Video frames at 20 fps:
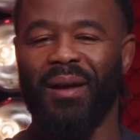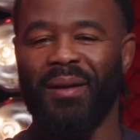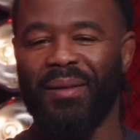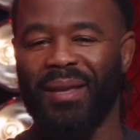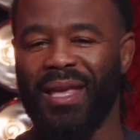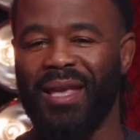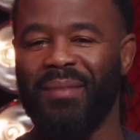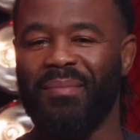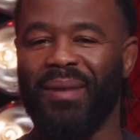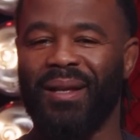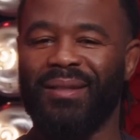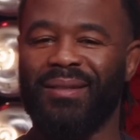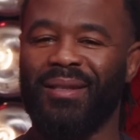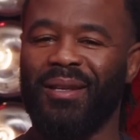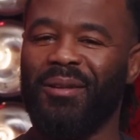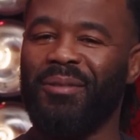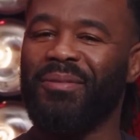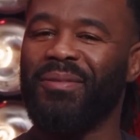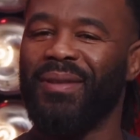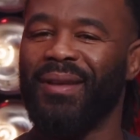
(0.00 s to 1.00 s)
I keep
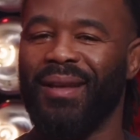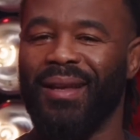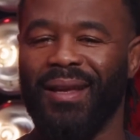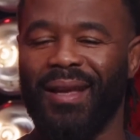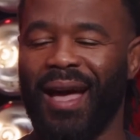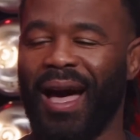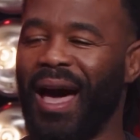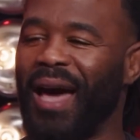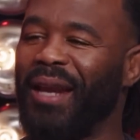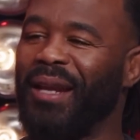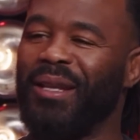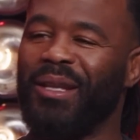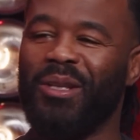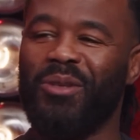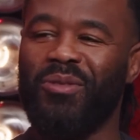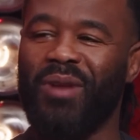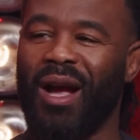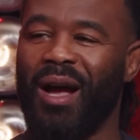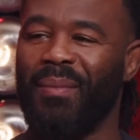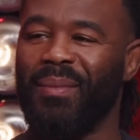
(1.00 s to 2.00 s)
myself out yeah. of the mm.
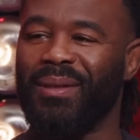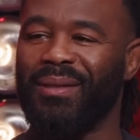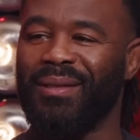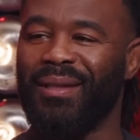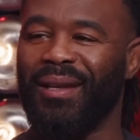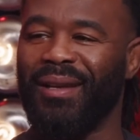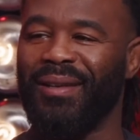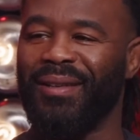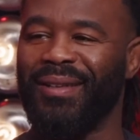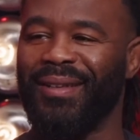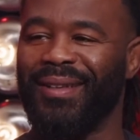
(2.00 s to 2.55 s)
drama, so. All